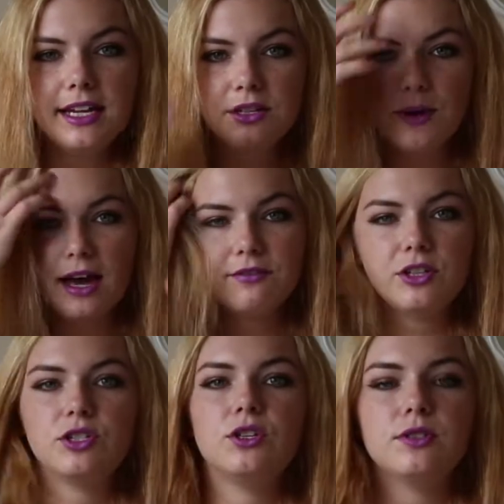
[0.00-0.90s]
and you have your
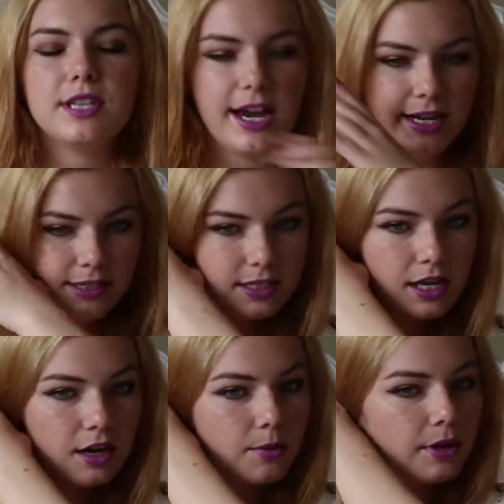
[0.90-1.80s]
2 sides,
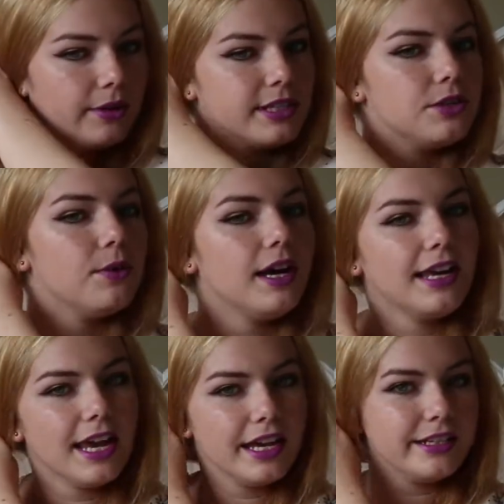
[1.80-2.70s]
we're going to
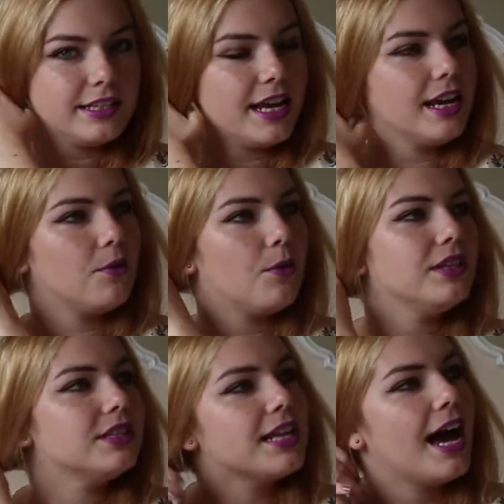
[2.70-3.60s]
again take
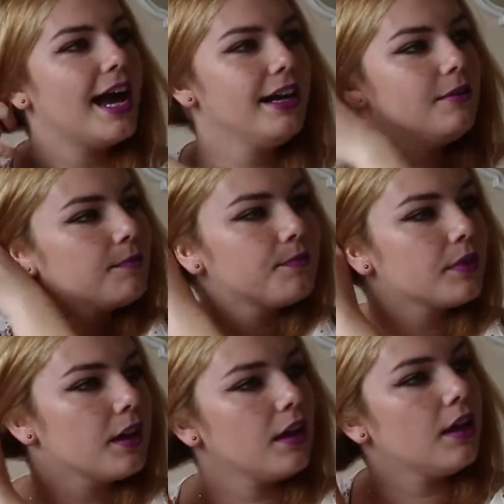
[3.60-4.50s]
one side
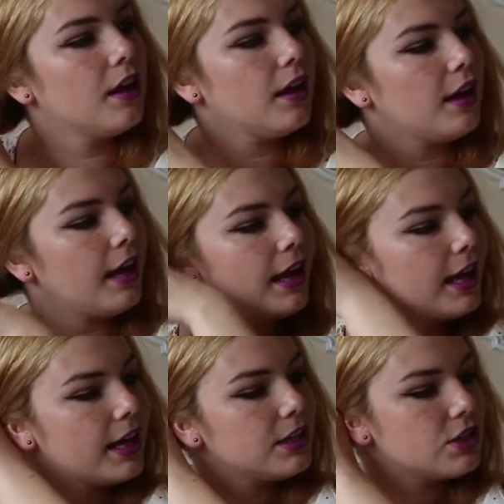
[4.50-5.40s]

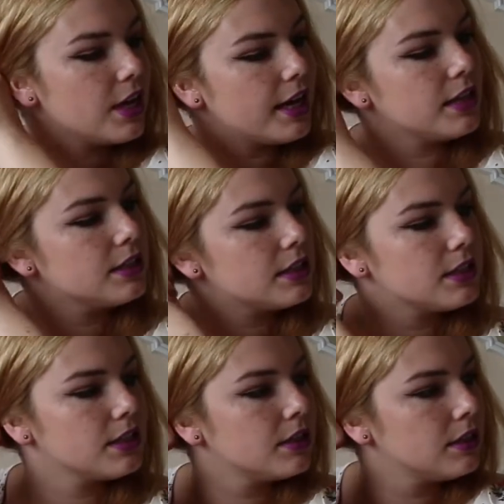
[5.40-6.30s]
and
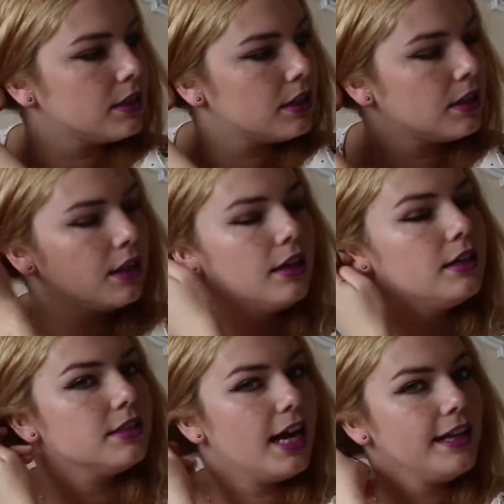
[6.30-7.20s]
just
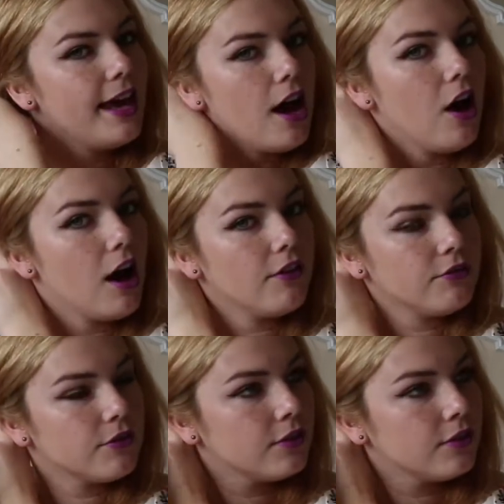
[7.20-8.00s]
tie that off.